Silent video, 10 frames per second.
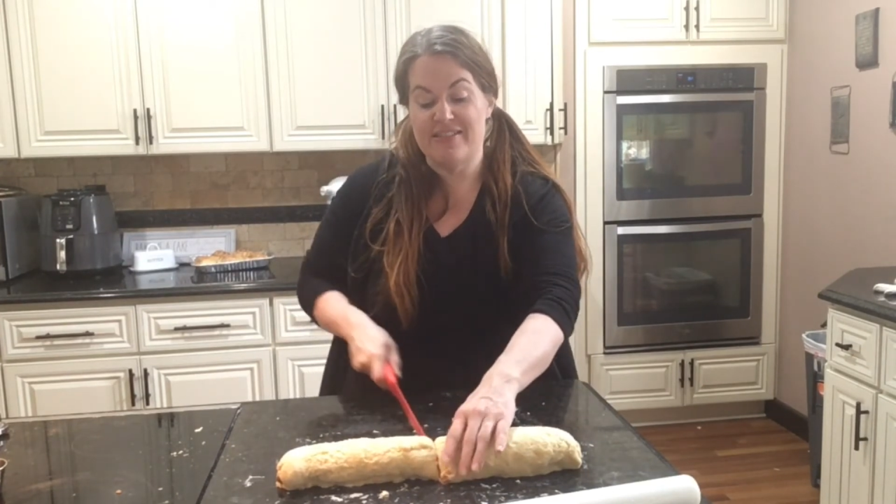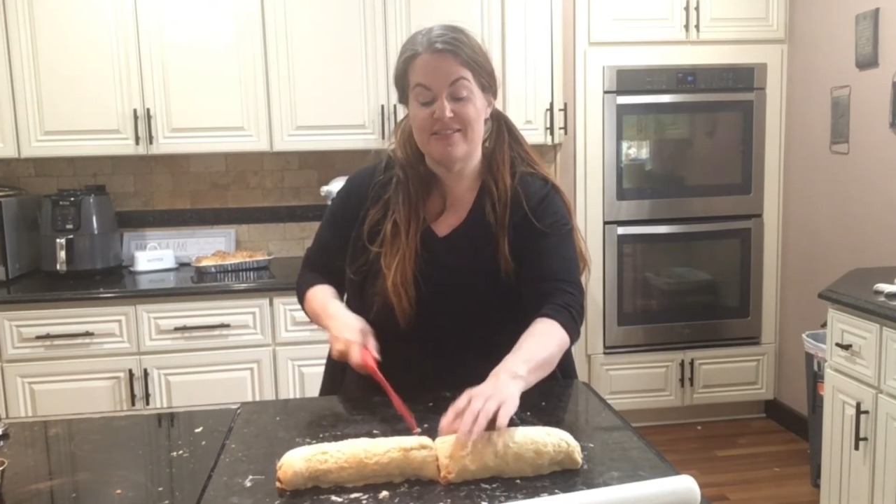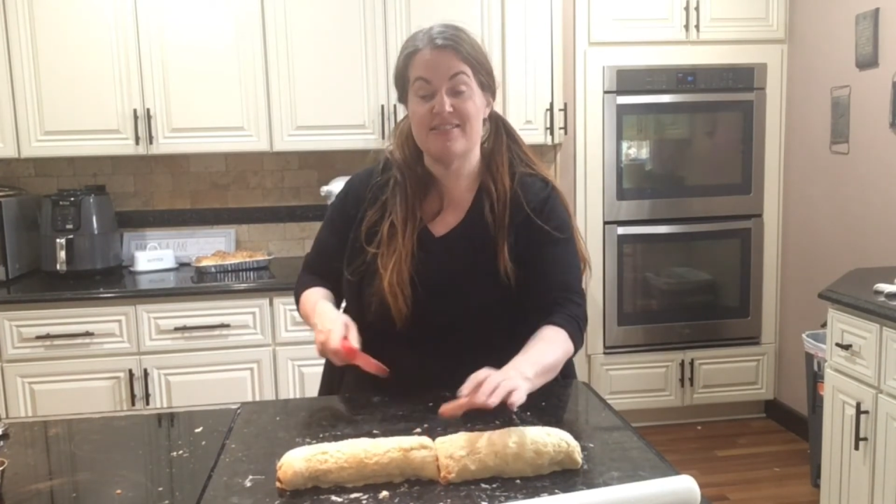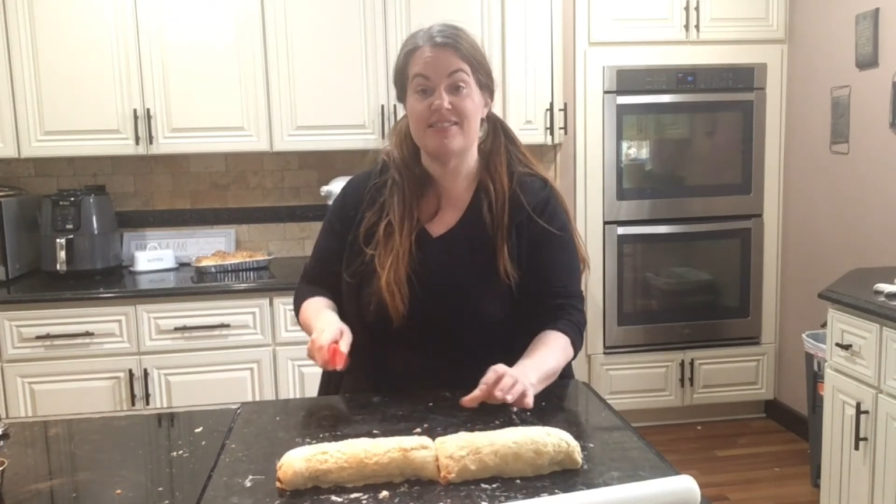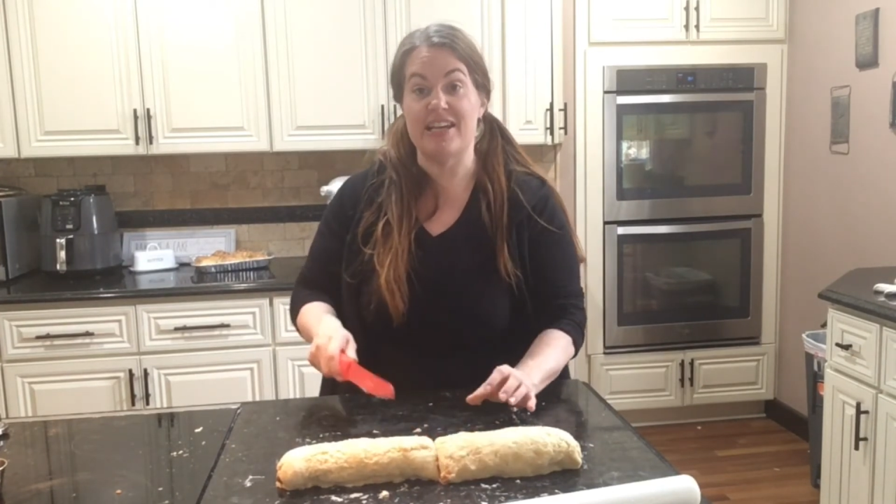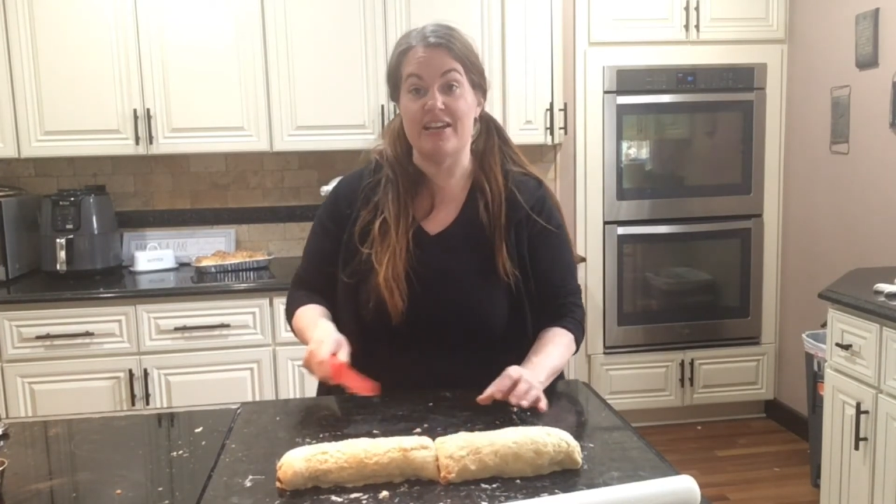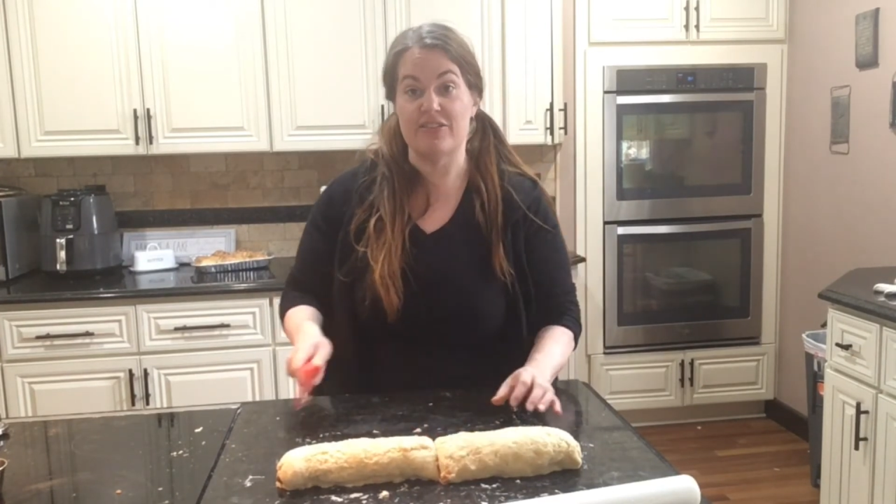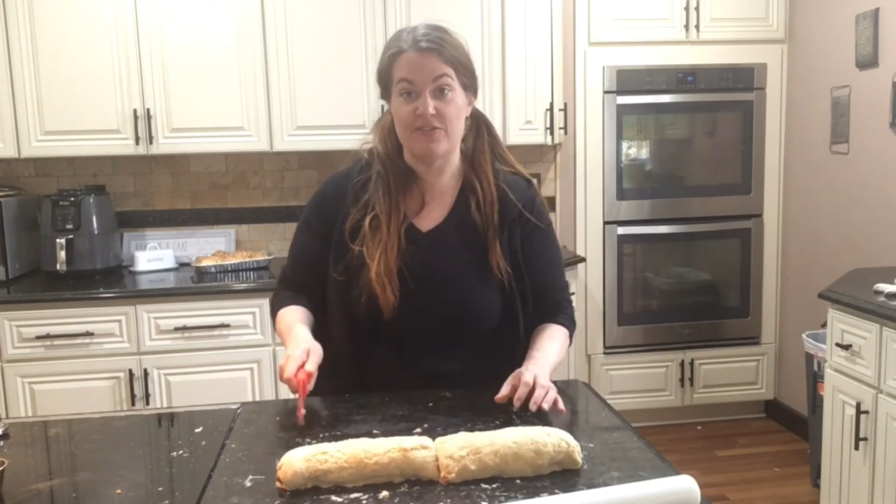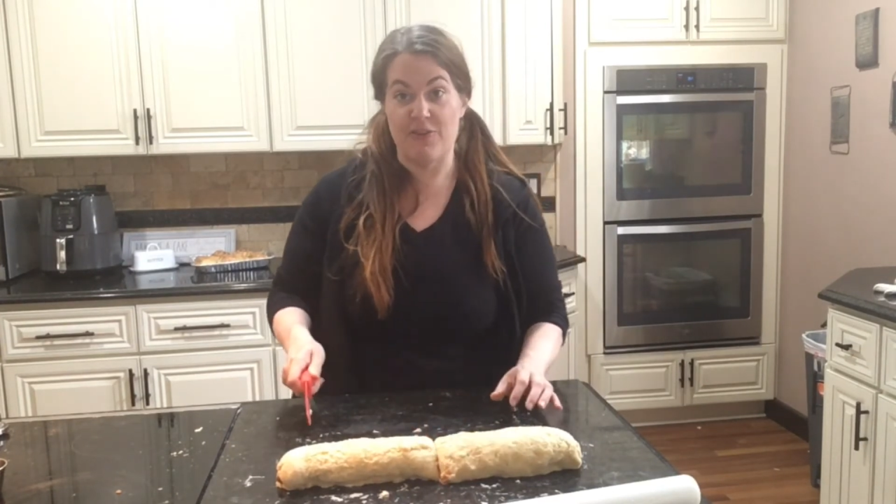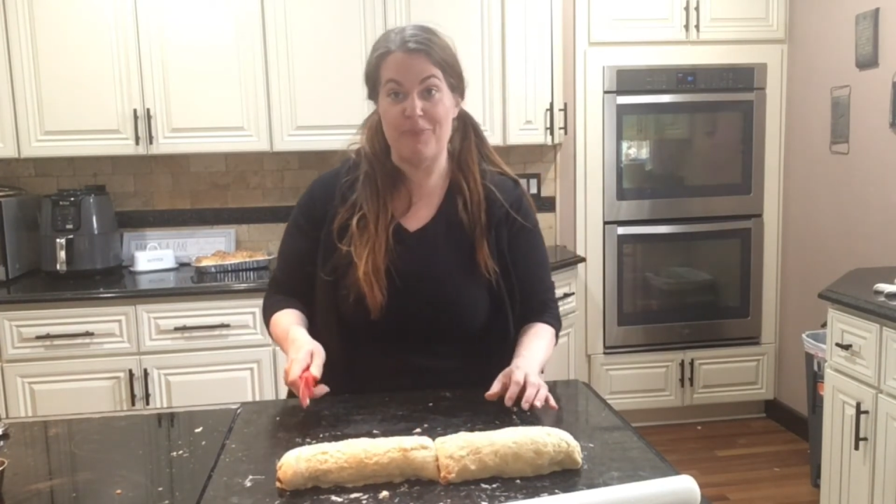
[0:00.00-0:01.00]
6
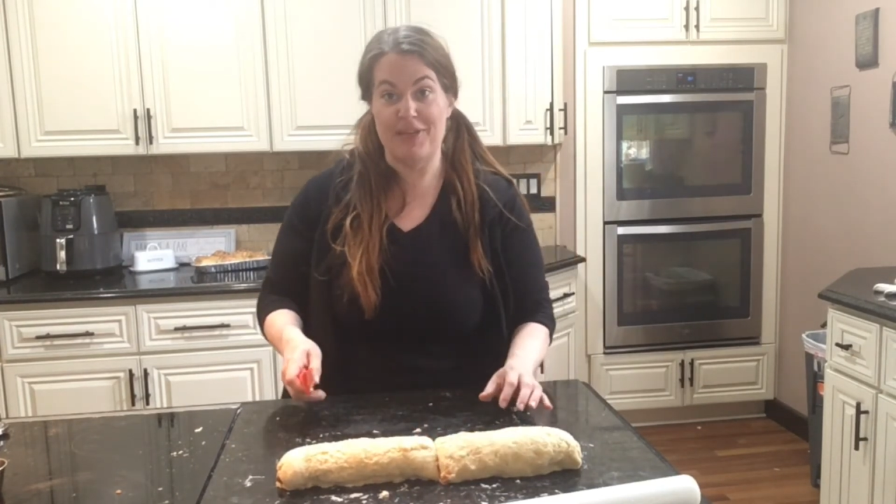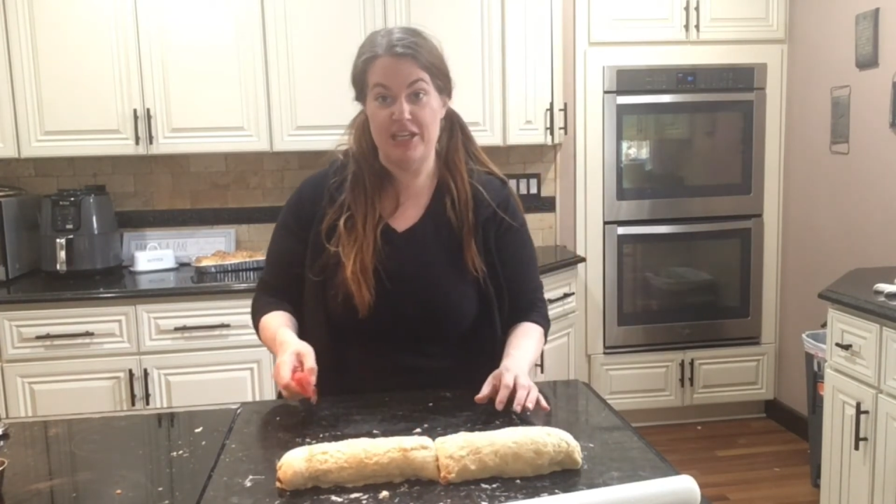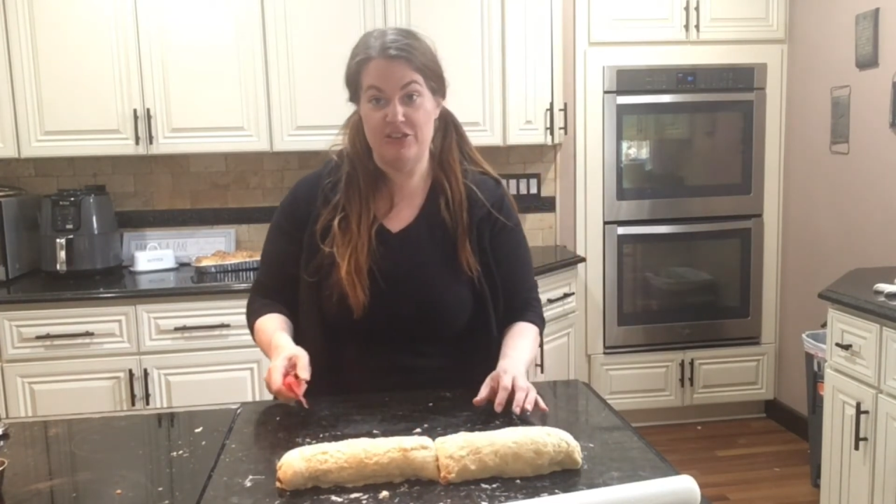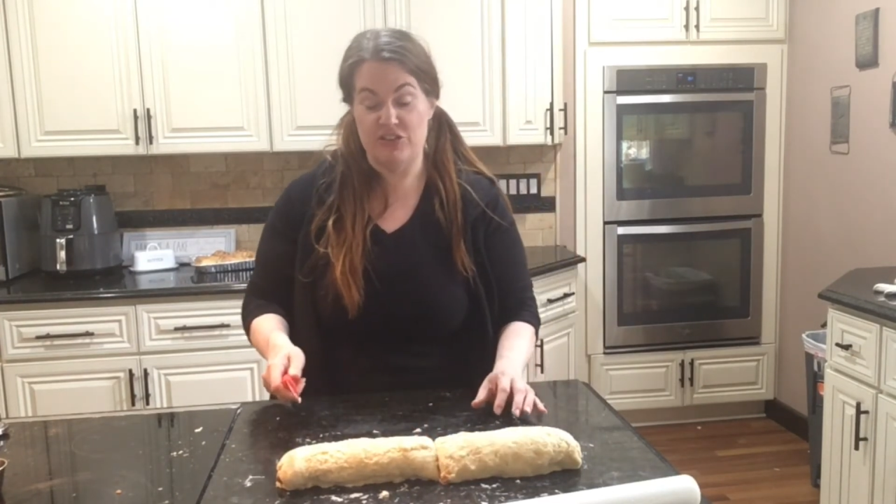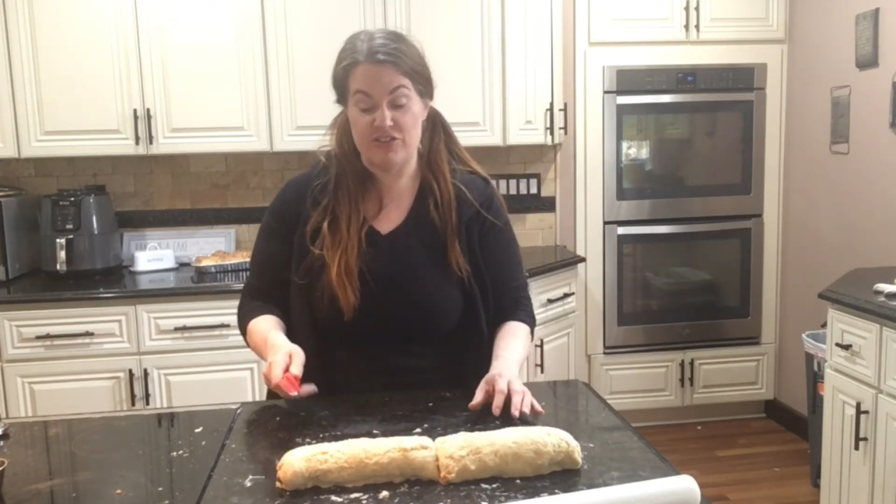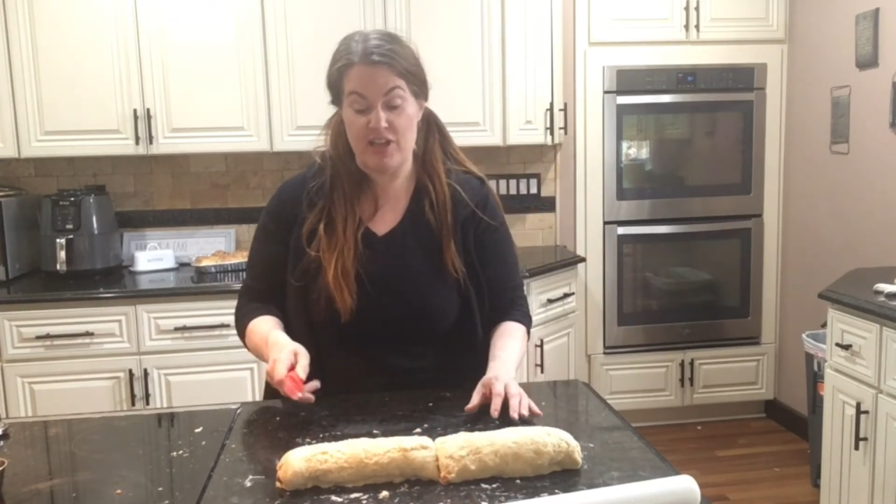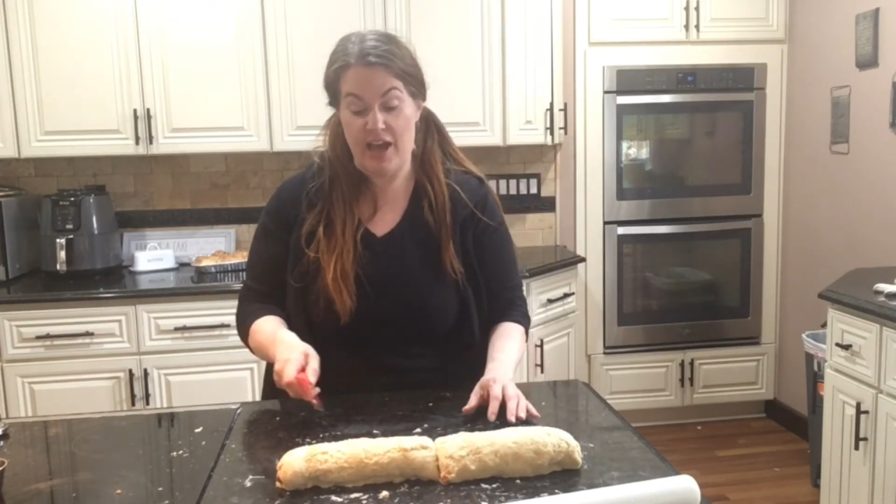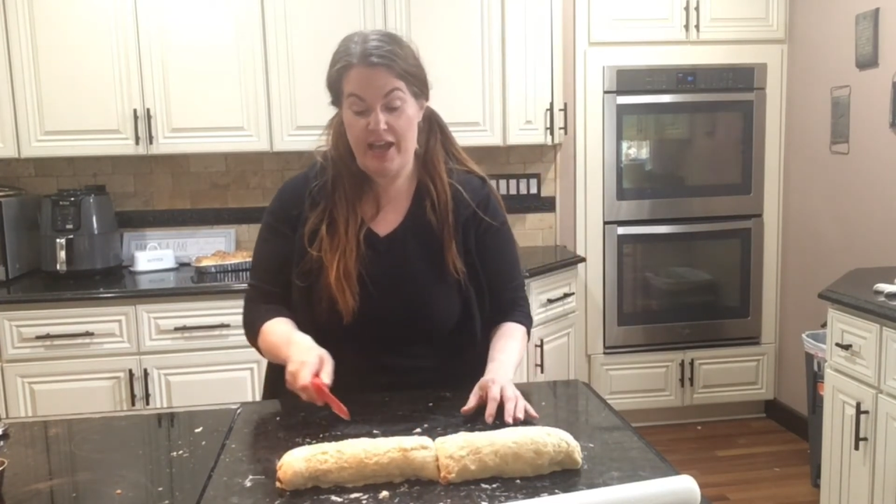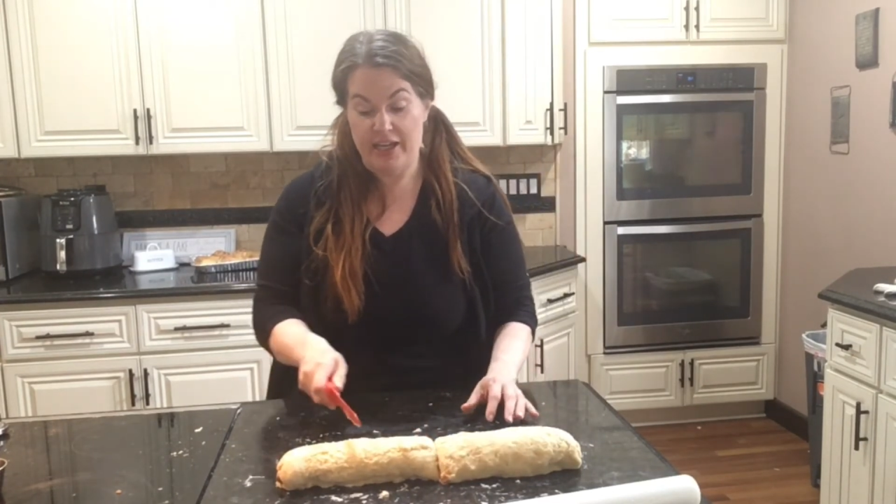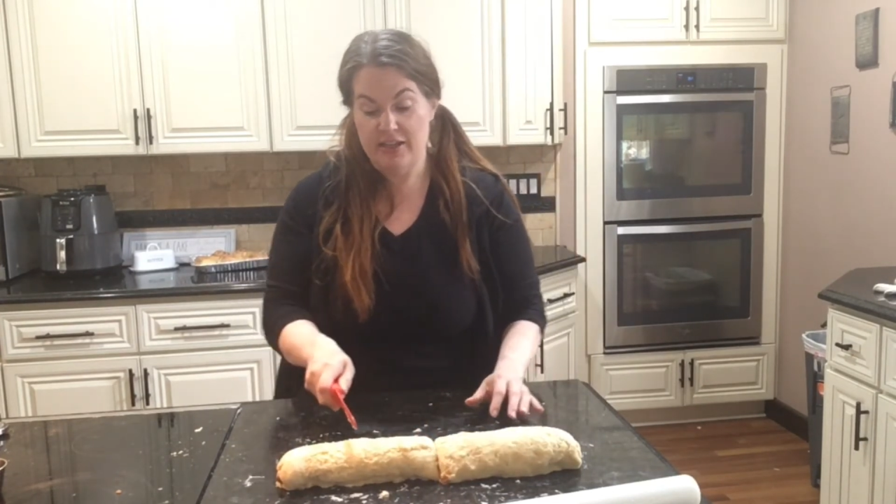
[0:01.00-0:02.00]
from each
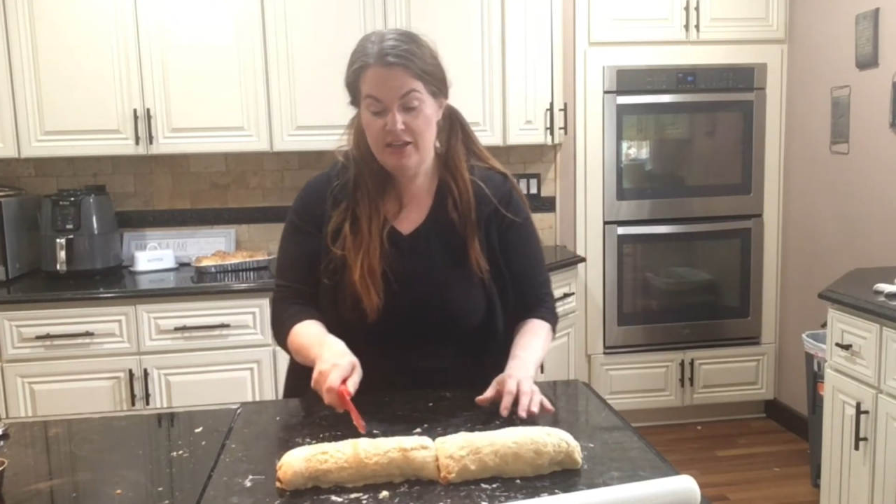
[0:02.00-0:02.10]
side.